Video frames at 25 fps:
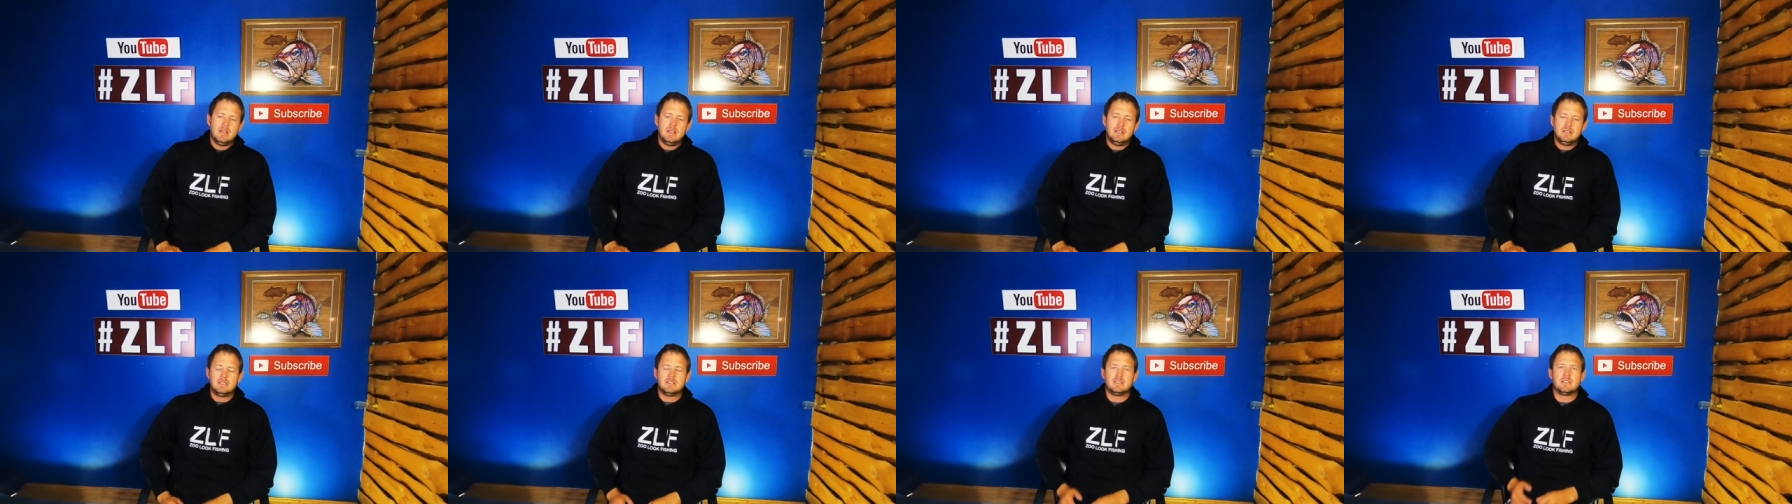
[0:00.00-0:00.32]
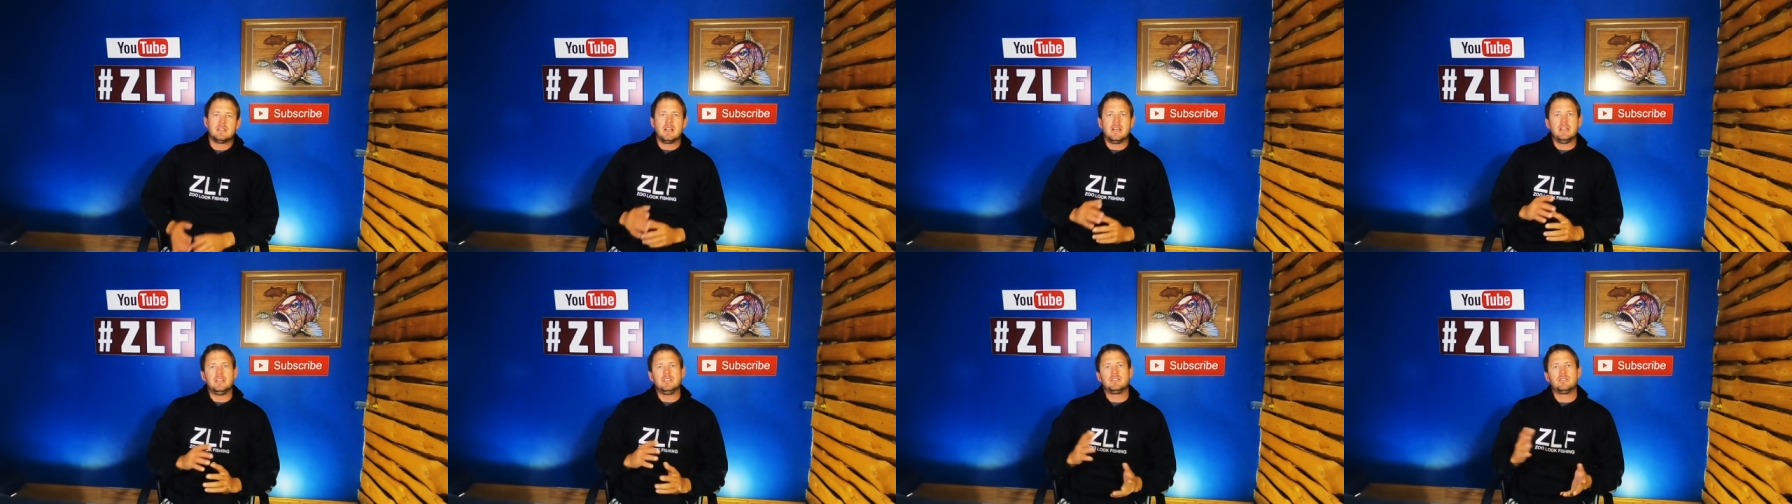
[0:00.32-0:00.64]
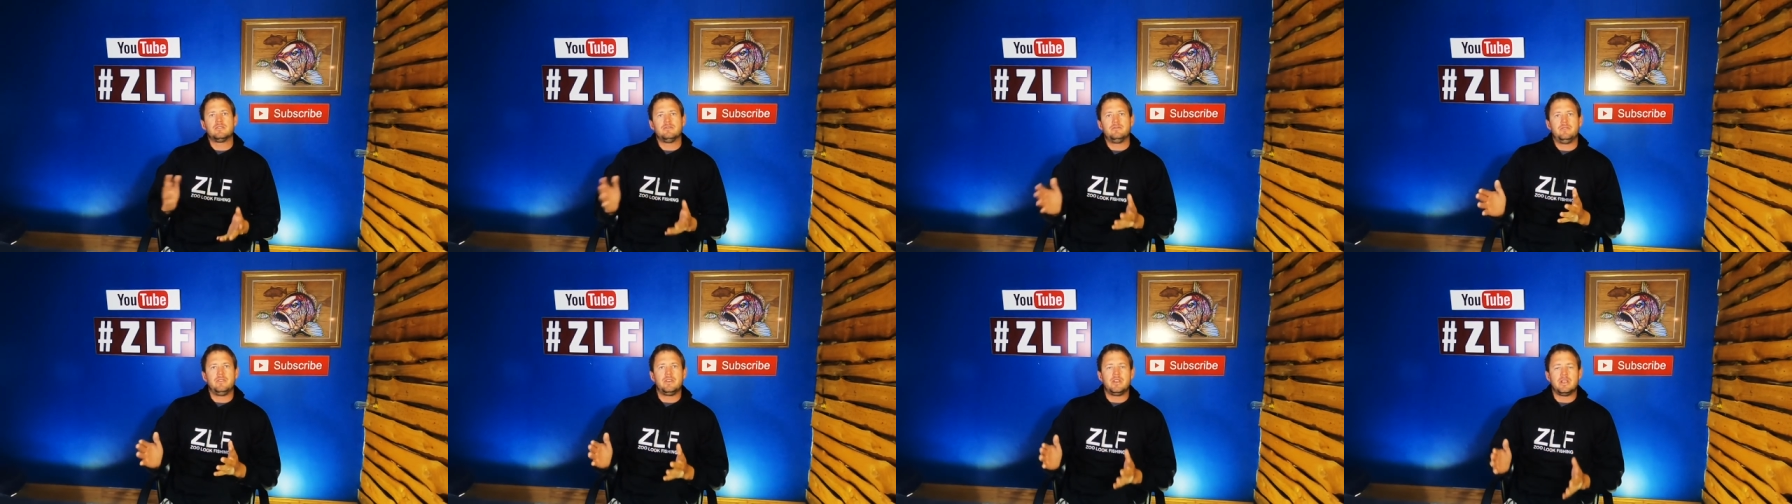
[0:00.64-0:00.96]
this range
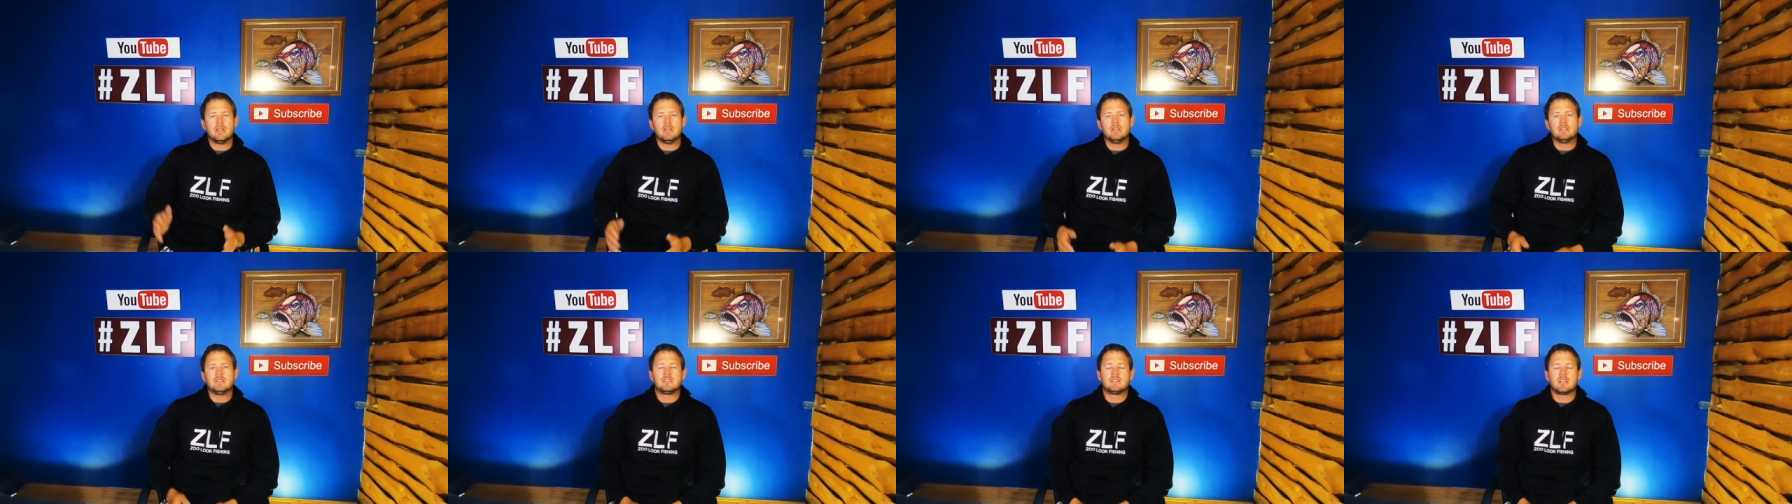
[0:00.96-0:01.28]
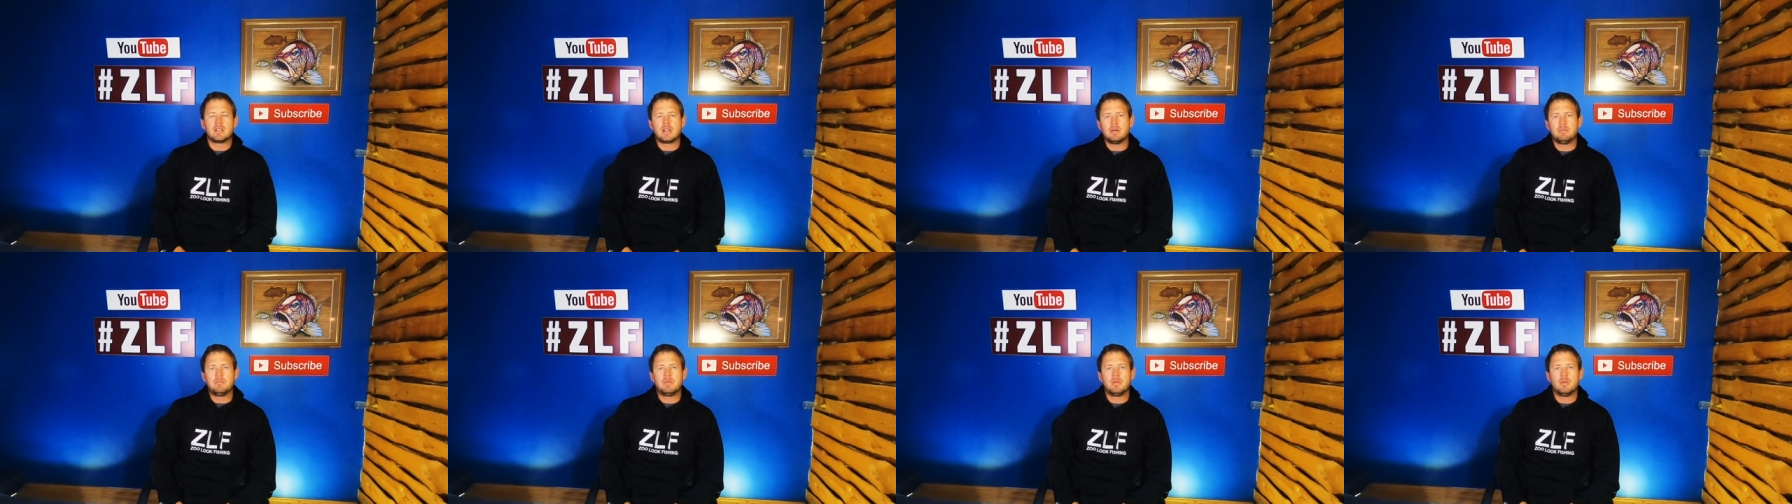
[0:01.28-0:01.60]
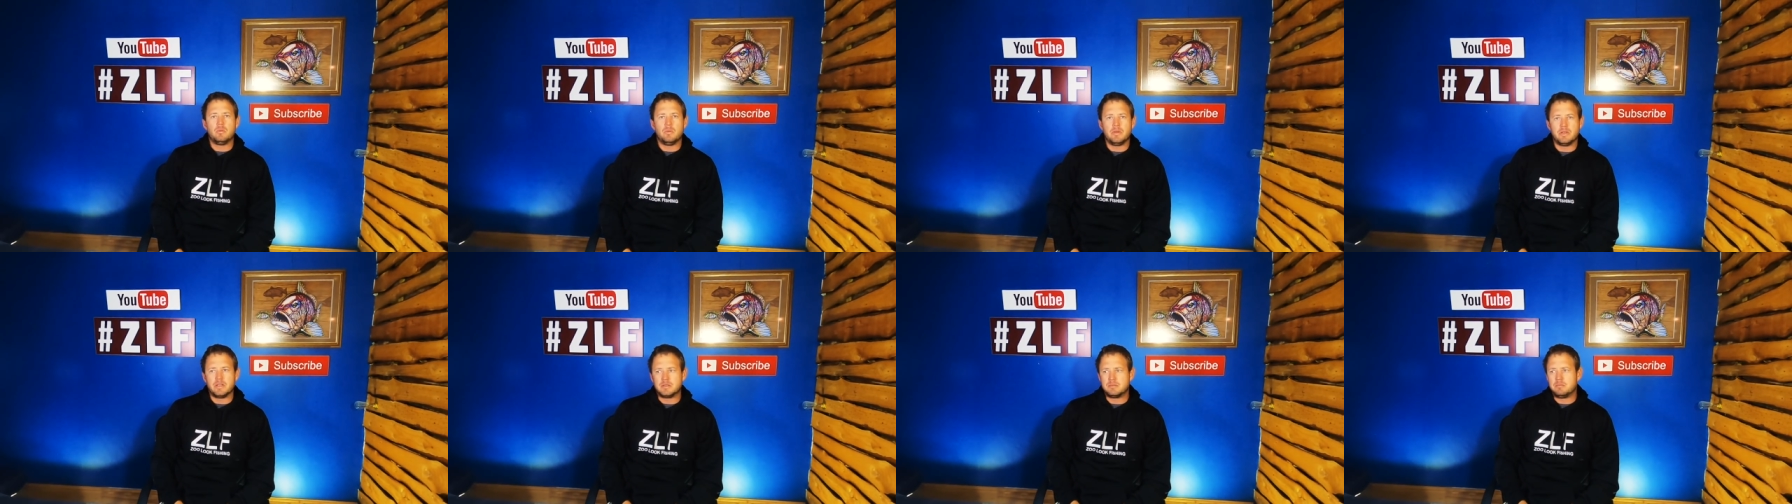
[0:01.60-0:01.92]
of videos a couple
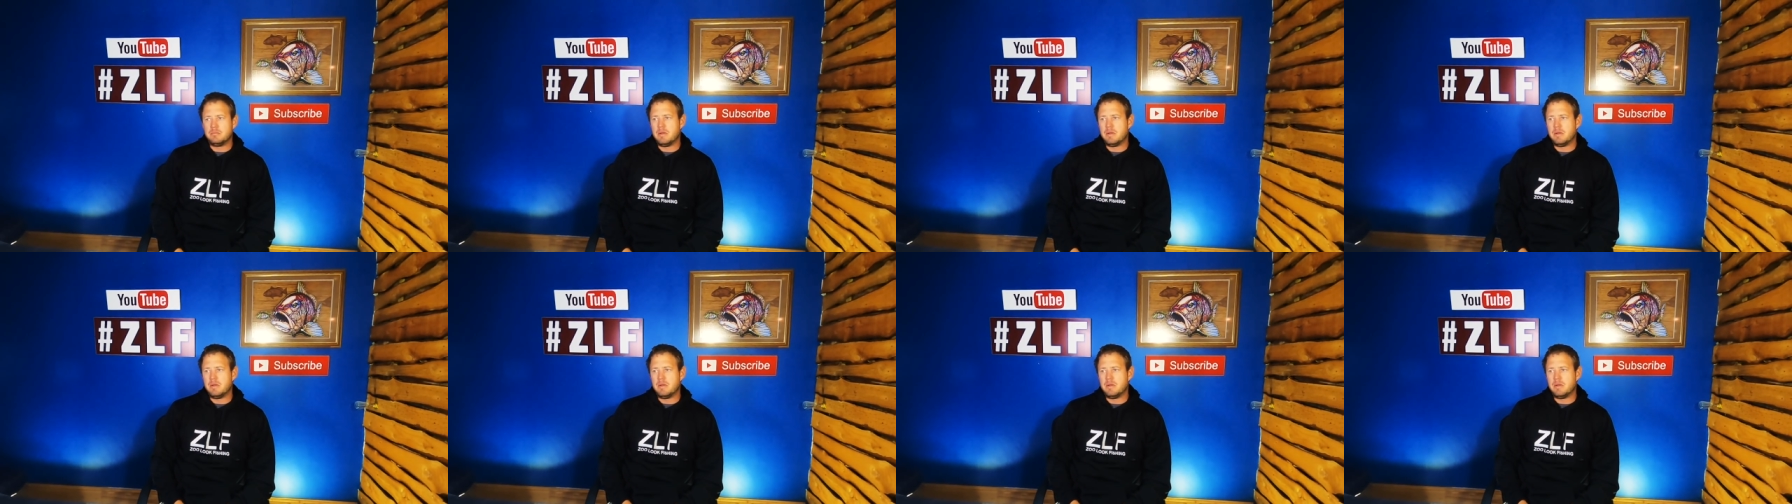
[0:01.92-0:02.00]
of weeks